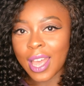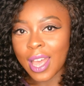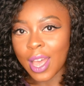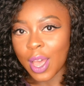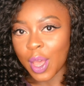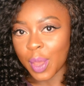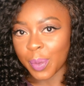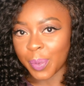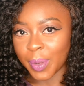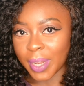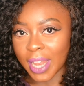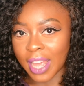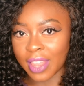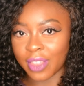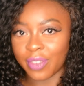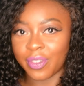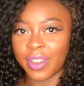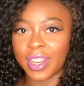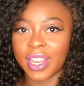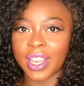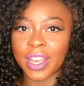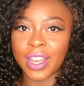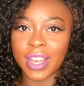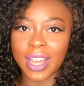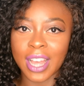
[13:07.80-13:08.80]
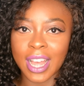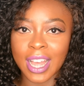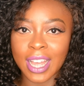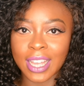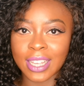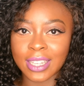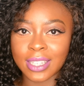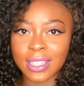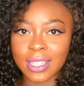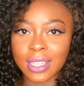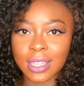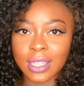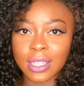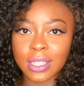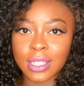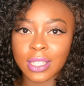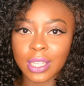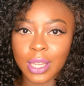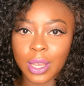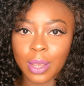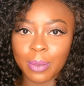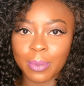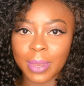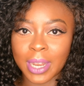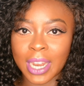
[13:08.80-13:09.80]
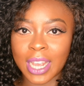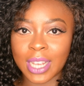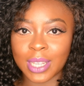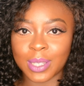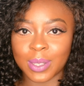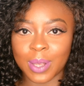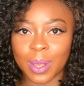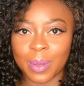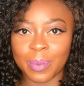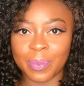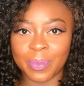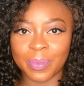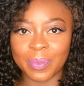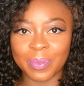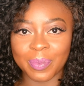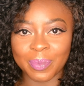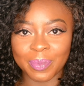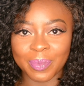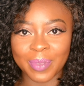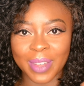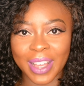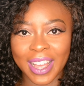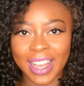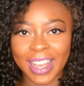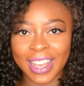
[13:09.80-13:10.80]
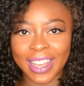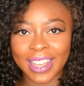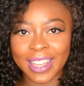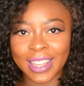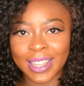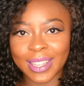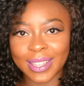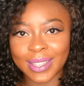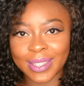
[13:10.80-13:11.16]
Hope you liked the video, guys. See you in my next one. Bye.